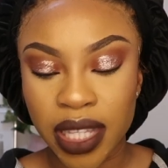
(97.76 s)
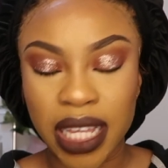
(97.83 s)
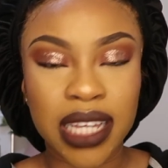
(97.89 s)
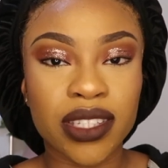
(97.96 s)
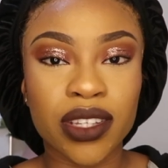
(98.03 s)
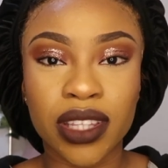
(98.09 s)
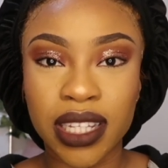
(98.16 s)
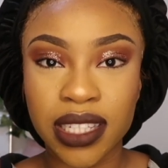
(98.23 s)
Yeah,
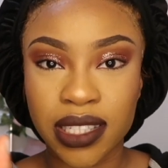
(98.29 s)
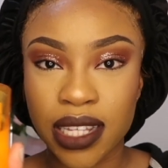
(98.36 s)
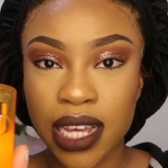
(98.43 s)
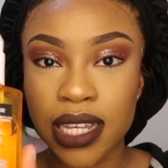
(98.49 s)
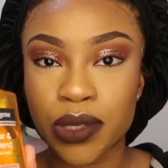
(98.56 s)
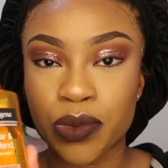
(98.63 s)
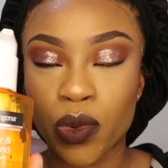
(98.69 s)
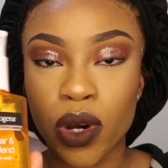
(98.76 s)
so this
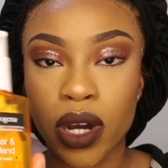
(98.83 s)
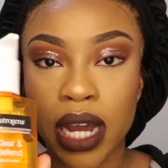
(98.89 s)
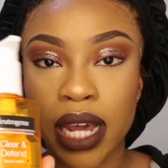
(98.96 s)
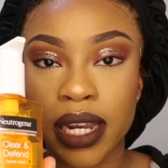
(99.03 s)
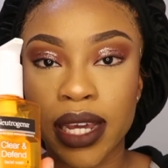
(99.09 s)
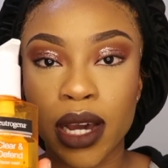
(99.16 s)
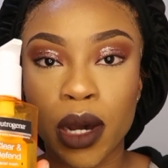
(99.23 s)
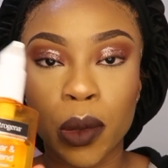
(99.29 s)
is what
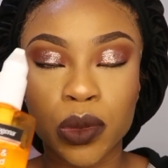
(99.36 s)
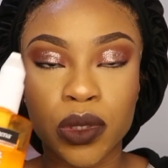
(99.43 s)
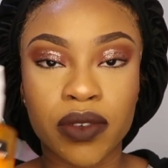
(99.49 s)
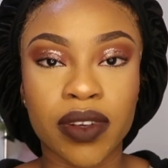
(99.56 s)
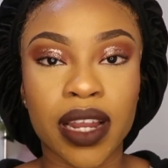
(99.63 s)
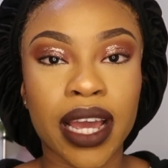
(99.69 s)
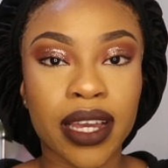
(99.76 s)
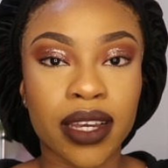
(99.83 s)
kind of helps
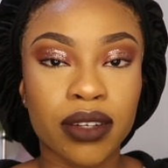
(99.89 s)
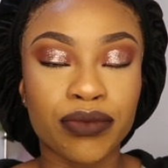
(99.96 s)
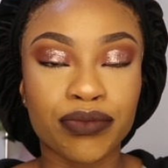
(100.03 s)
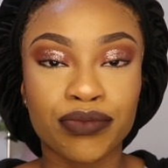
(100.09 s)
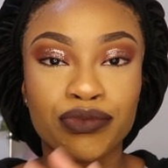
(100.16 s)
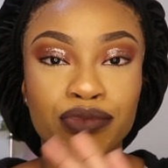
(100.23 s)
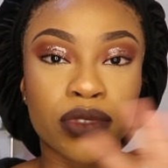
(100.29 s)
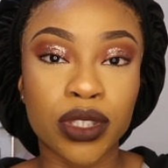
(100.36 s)
with like
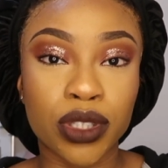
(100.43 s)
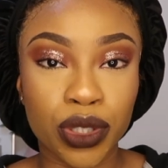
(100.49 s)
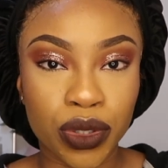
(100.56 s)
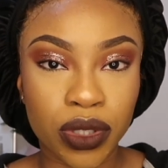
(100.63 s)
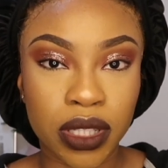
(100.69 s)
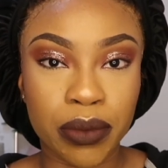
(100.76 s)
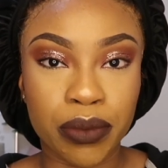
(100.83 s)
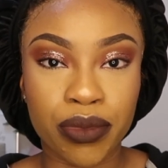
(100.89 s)

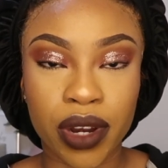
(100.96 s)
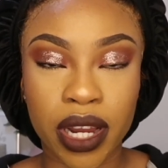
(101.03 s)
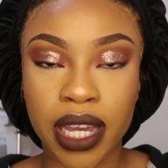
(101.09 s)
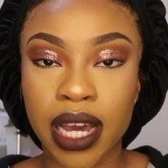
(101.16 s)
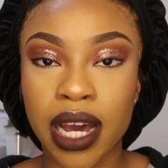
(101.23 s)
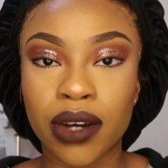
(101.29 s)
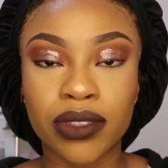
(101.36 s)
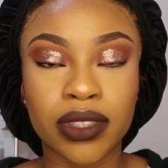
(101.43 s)
reducing
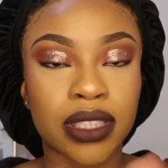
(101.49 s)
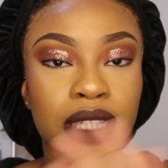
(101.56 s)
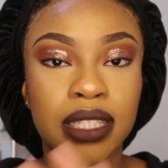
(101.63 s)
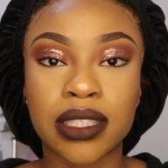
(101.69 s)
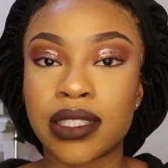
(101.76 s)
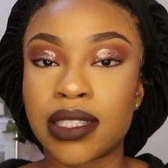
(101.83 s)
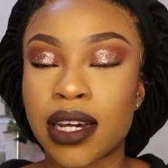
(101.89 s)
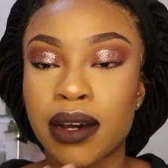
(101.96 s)
breakouts
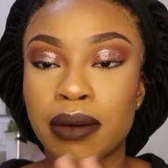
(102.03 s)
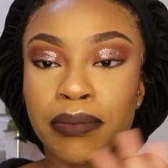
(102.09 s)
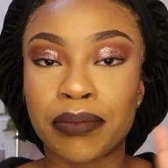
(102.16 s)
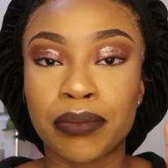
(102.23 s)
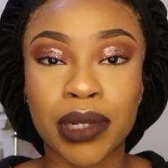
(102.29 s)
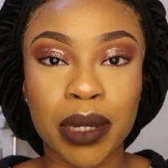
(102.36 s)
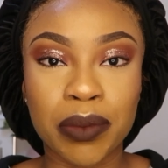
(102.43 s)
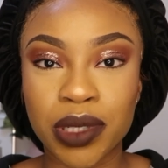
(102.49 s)
and
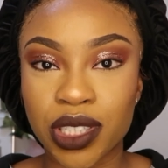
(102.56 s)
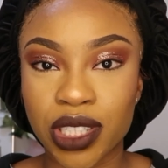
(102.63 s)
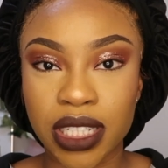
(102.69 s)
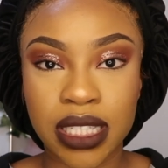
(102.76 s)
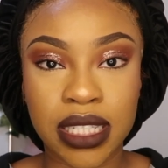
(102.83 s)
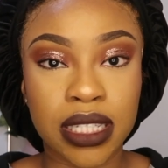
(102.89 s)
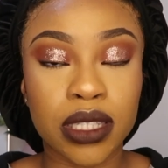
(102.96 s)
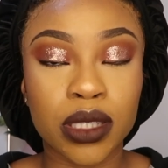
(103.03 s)

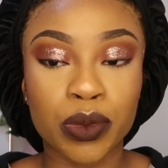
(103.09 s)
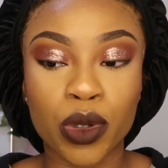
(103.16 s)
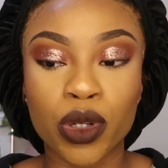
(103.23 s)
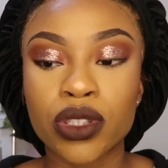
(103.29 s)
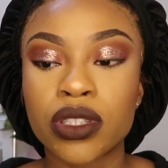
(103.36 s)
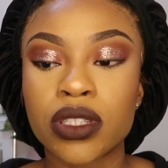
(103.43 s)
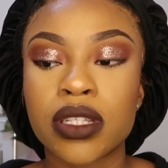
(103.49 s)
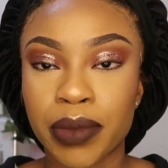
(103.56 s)
blemishes and
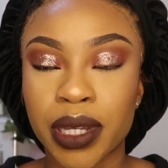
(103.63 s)
spots.